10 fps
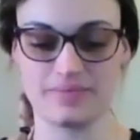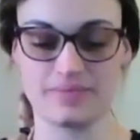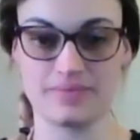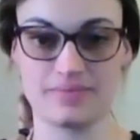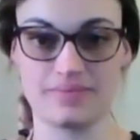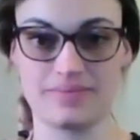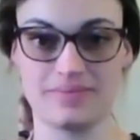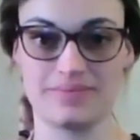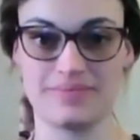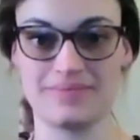
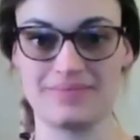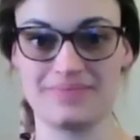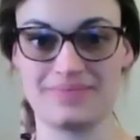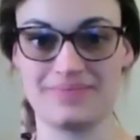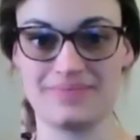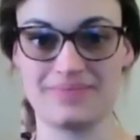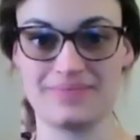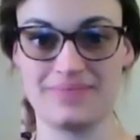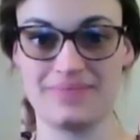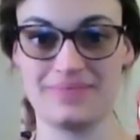
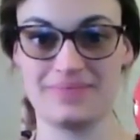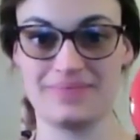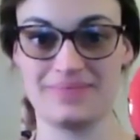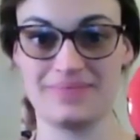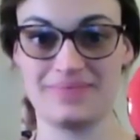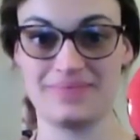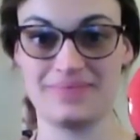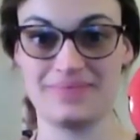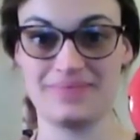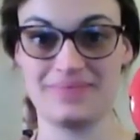
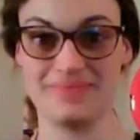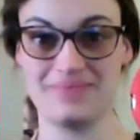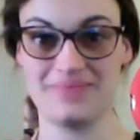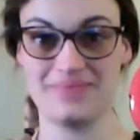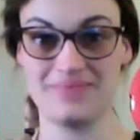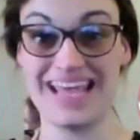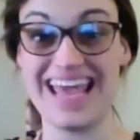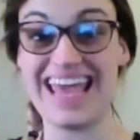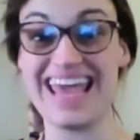[no speech]